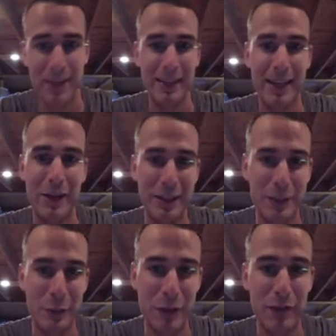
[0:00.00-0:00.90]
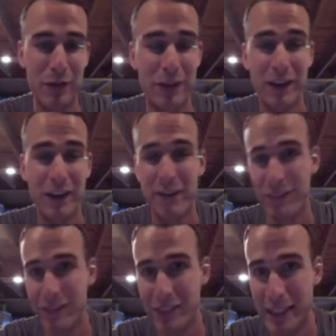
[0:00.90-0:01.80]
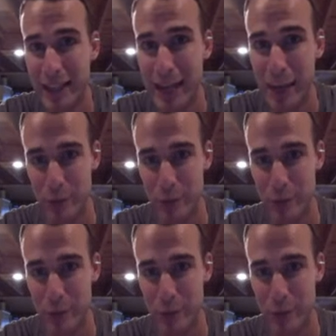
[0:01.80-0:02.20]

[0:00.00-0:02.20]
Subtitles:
Now he has to wait for his 5:15 nap.